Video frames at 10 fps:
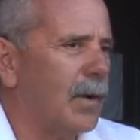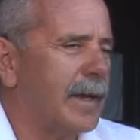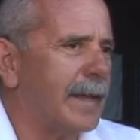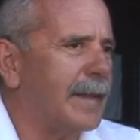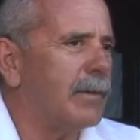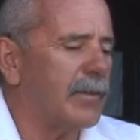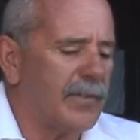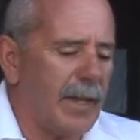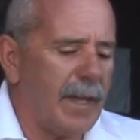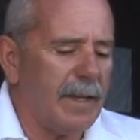Okay, they were
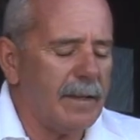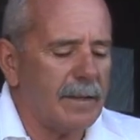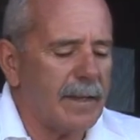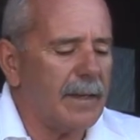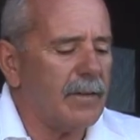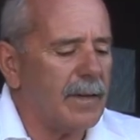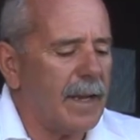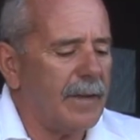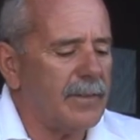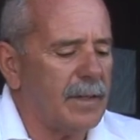saying that they don't
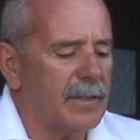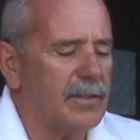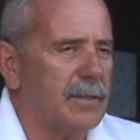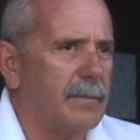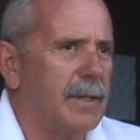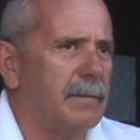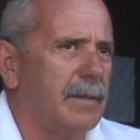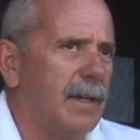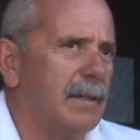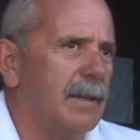have the
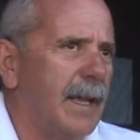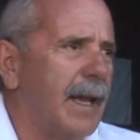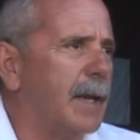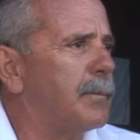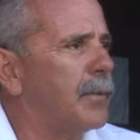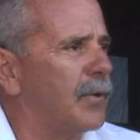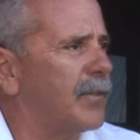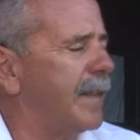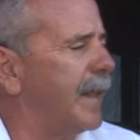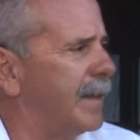legal
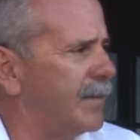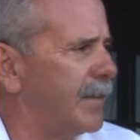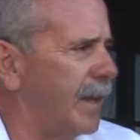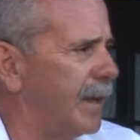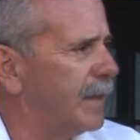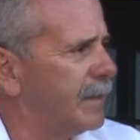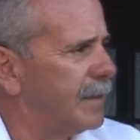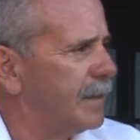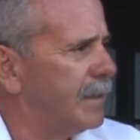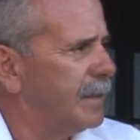procedencia,
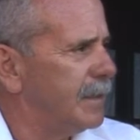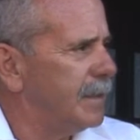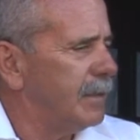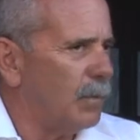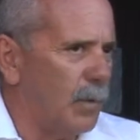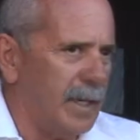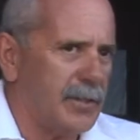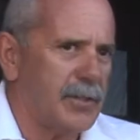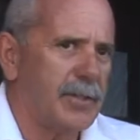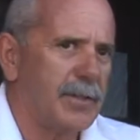
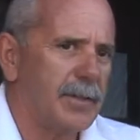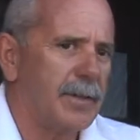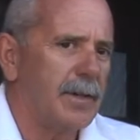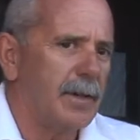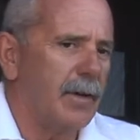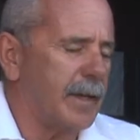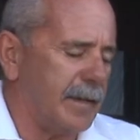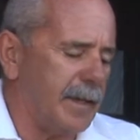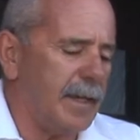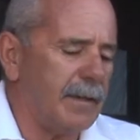which, okay,
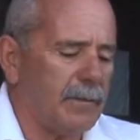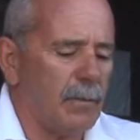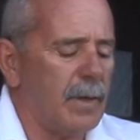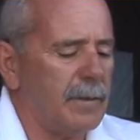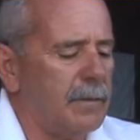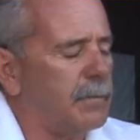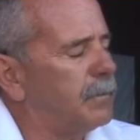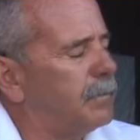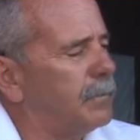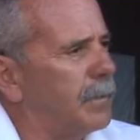they didn't,
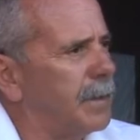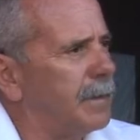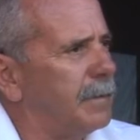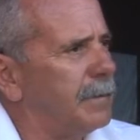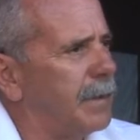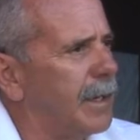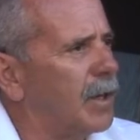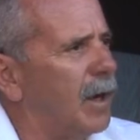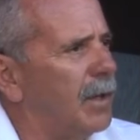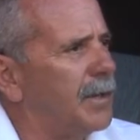when they
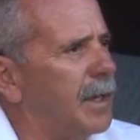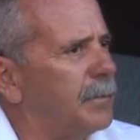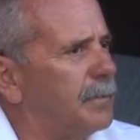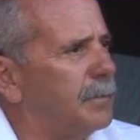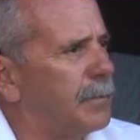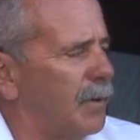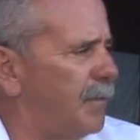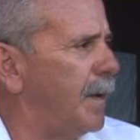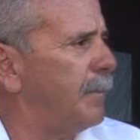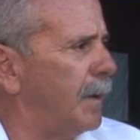called up
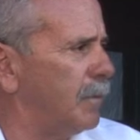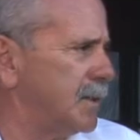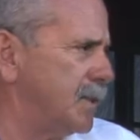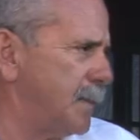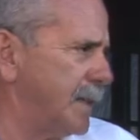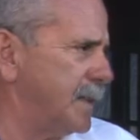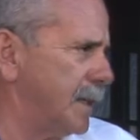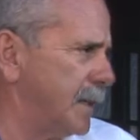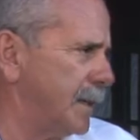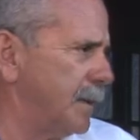Profepa, which is
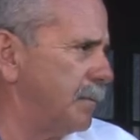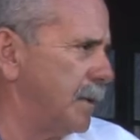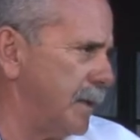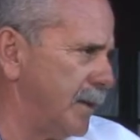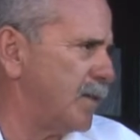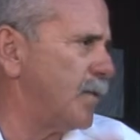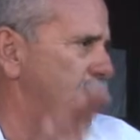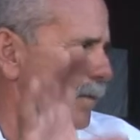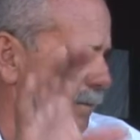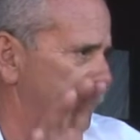basically the police
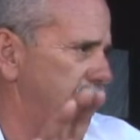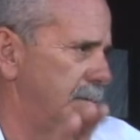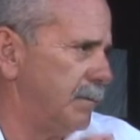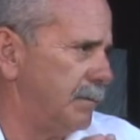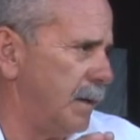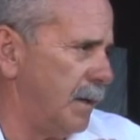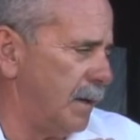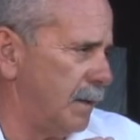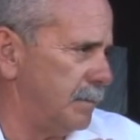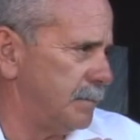for
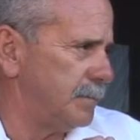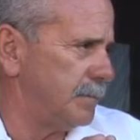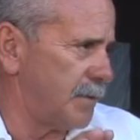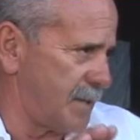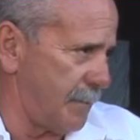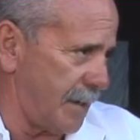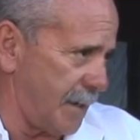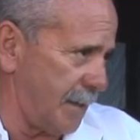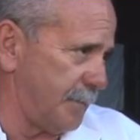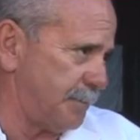for Semarnat